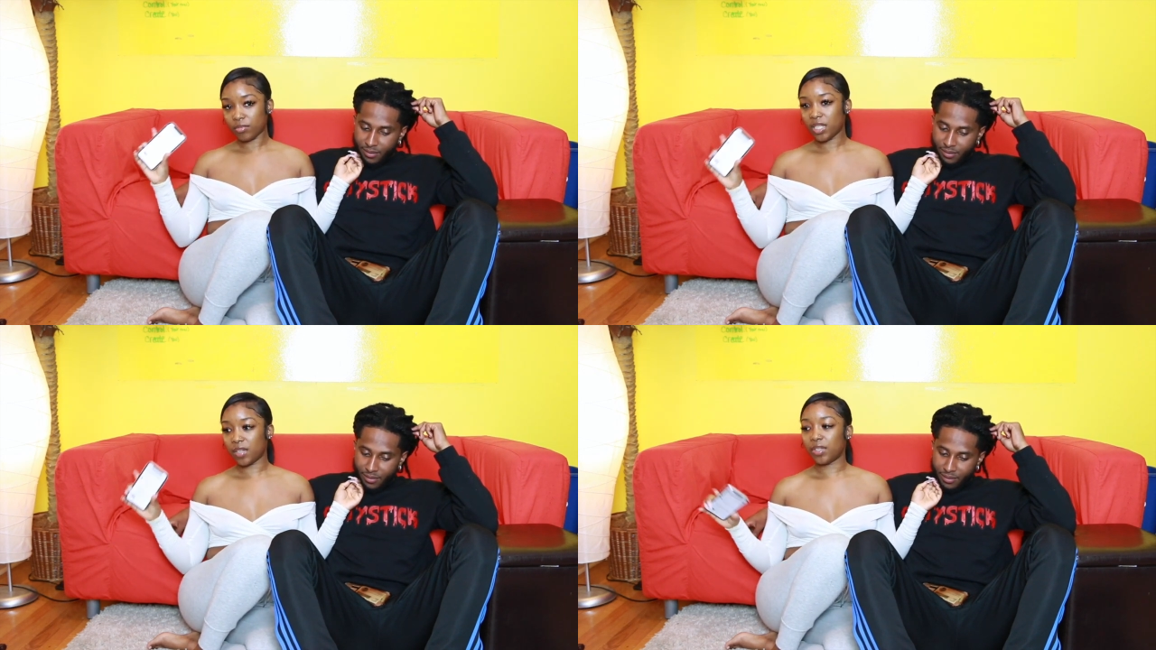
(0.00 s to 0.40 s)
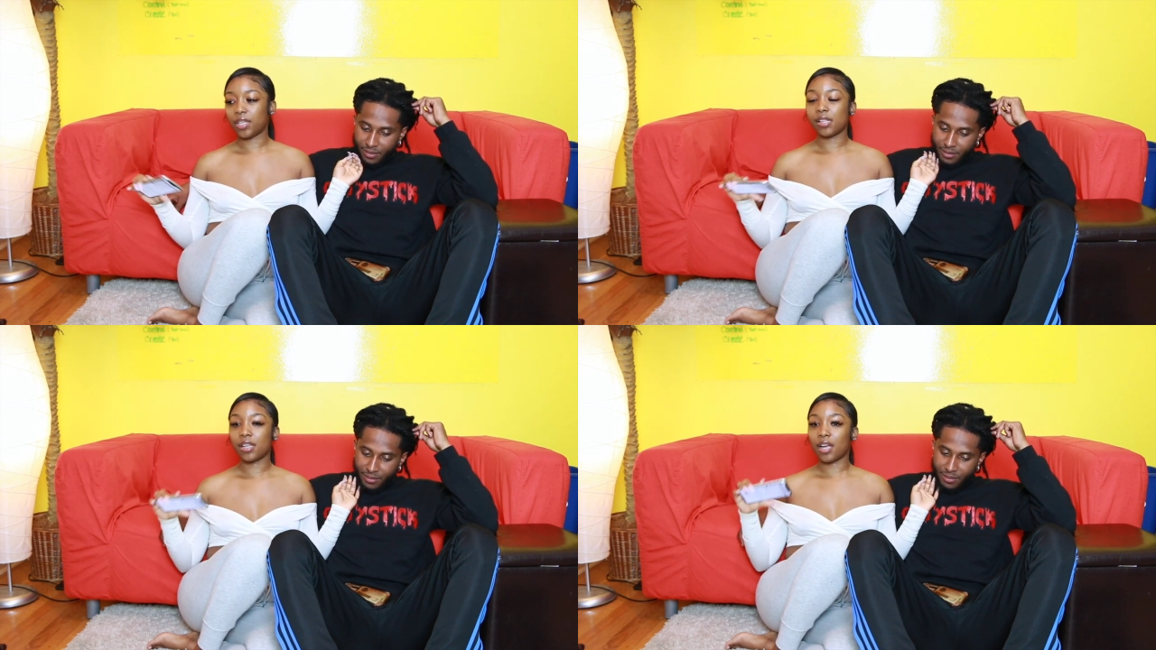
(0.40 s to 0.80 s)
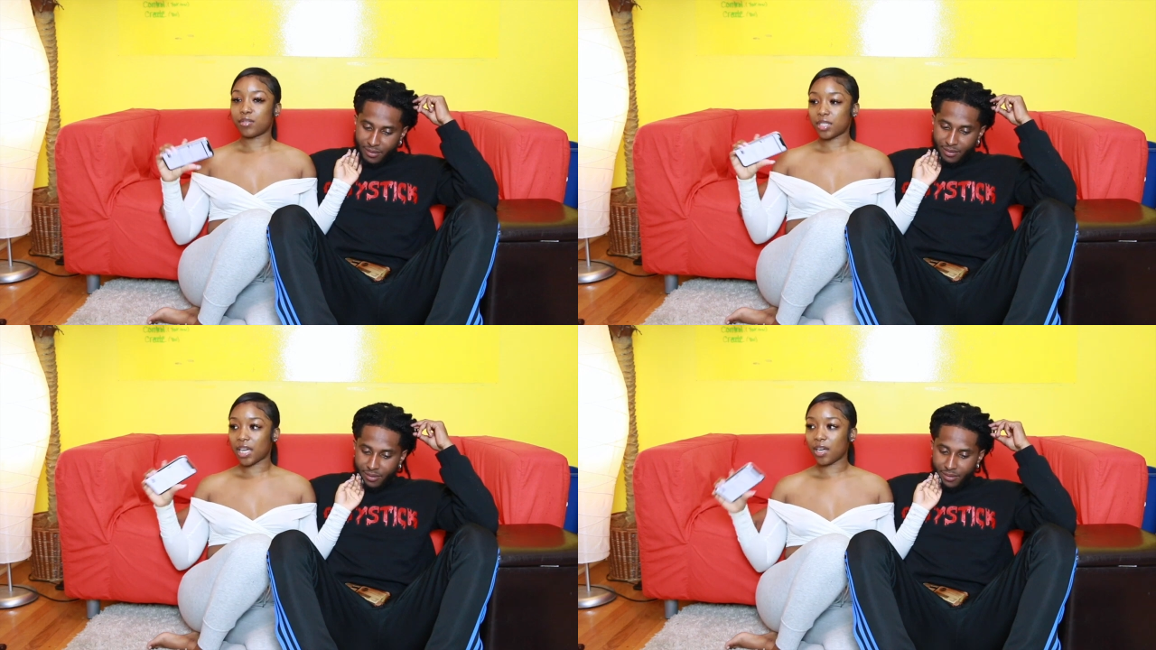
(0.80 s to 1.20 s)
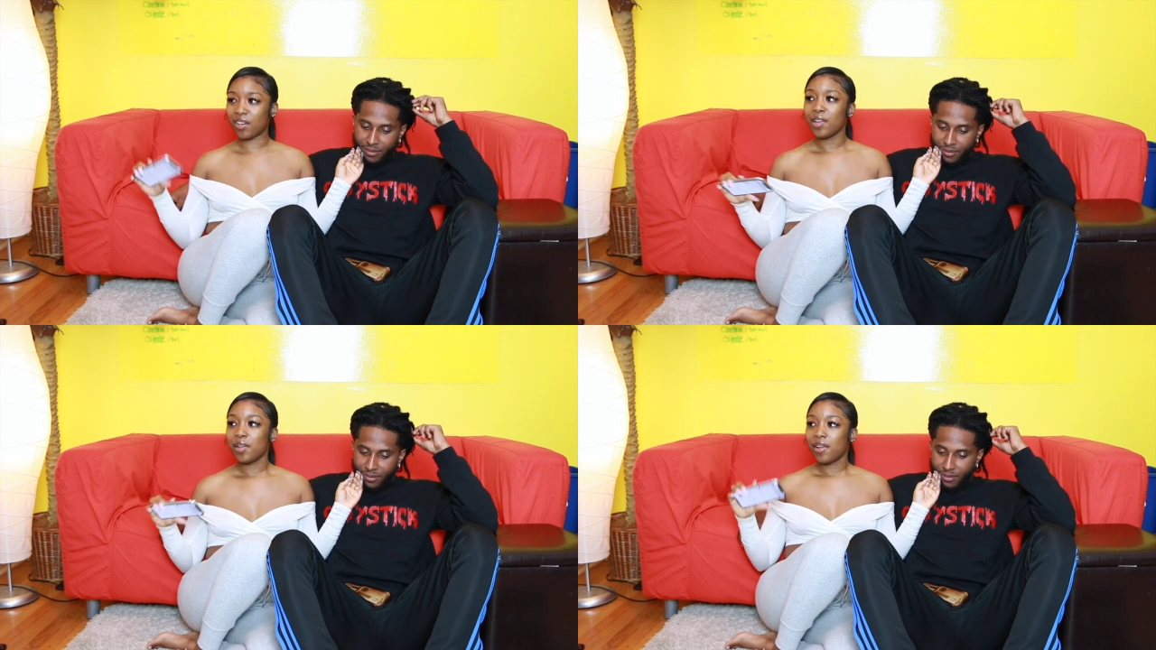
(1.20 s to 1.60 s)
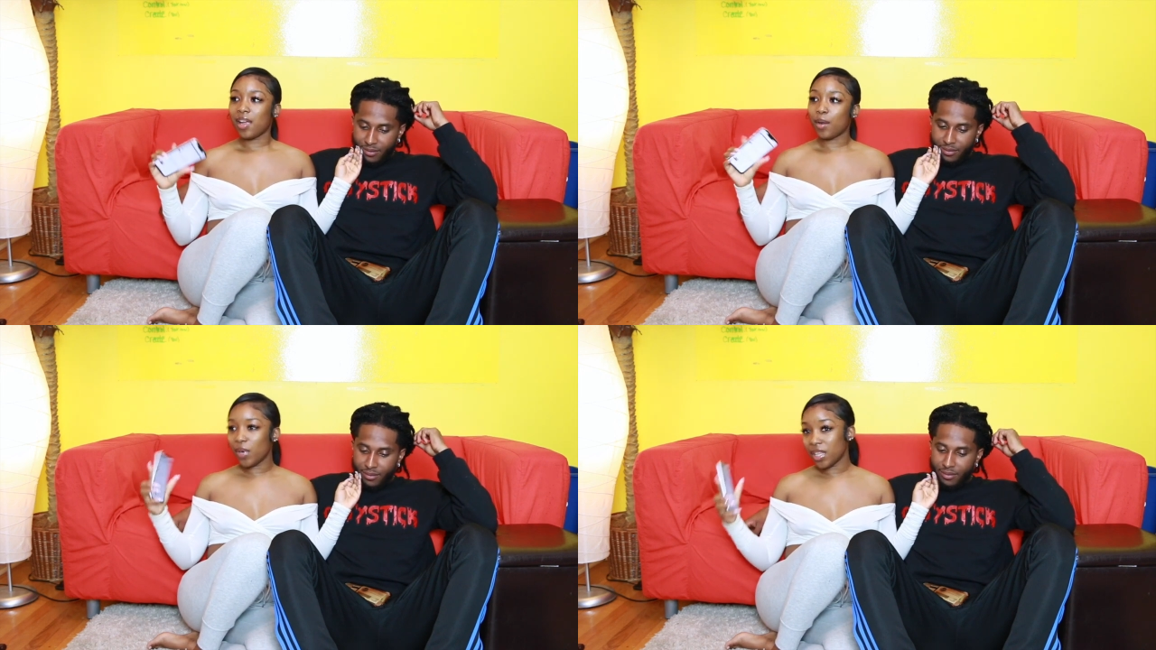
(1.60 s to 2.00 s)
Speaker 1: living that lifestyle.
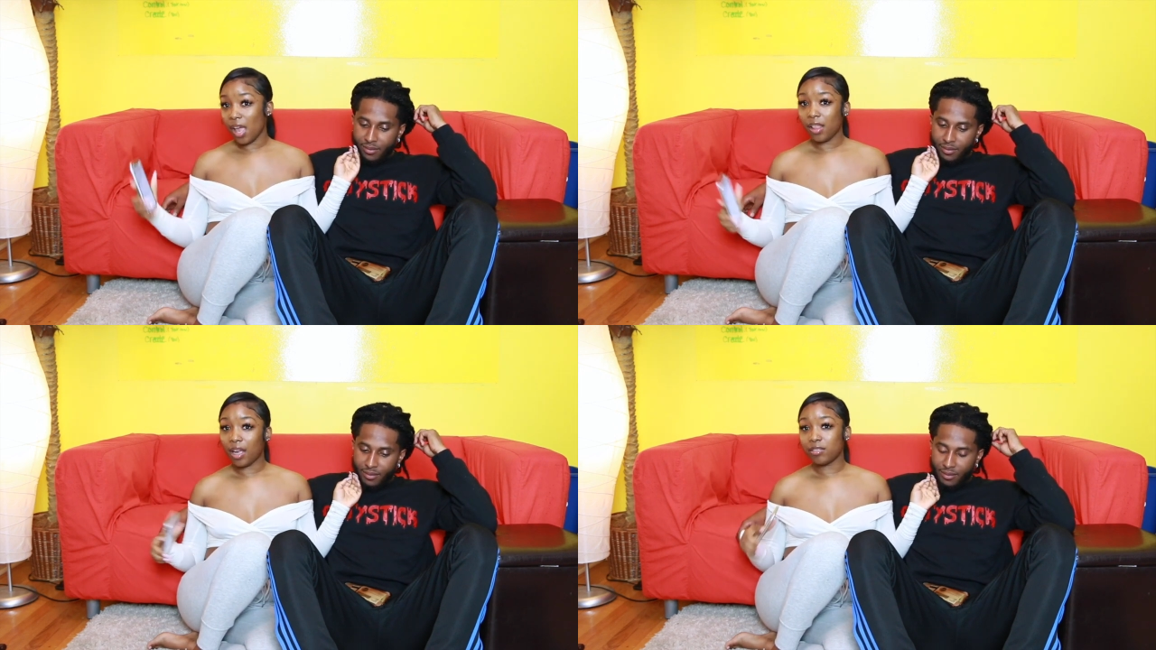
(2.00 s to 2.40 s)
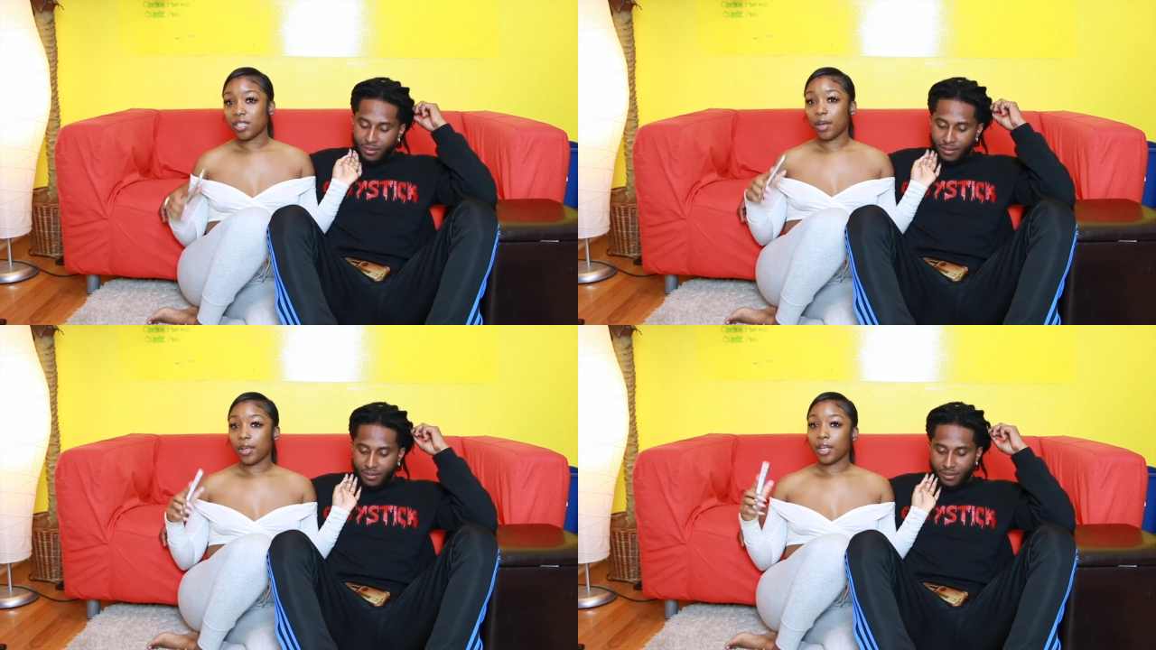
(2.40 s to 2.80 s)
And with that lifestyle,